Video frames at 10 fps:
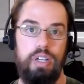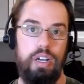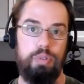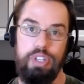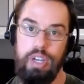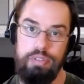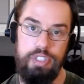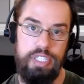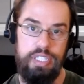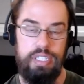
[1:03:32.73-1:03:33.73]

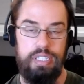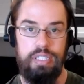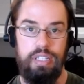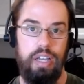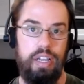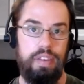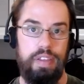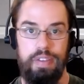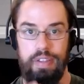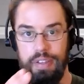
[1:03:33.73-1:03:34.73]
recovery
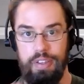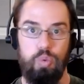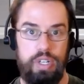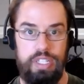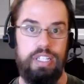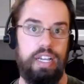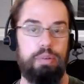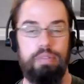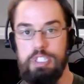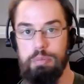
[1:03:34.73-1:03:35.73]
than the quick decline
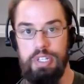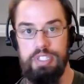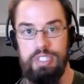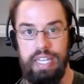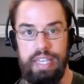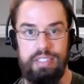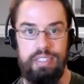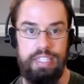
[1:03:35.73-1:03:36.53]
we've experienced the last